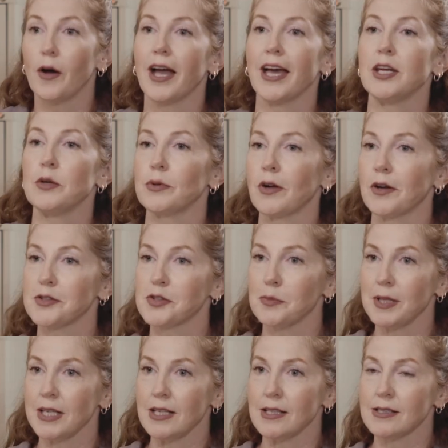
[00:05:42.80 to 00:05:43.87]
And it would also
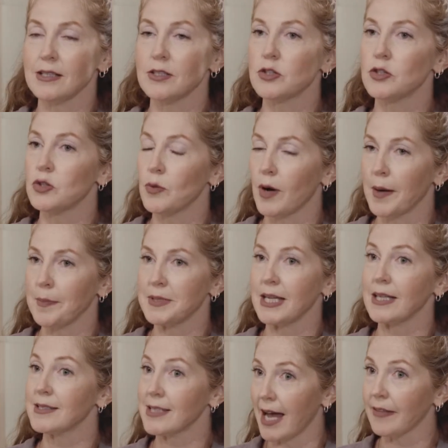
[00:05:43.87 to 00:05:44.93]
be easy to do
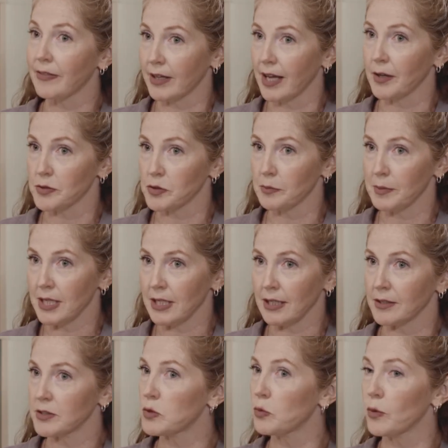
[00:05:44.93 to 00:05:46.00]
updates at the council
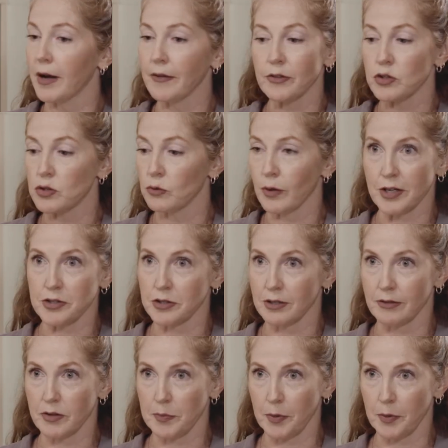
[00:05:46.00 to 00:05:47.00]
meetings throughout the duration of the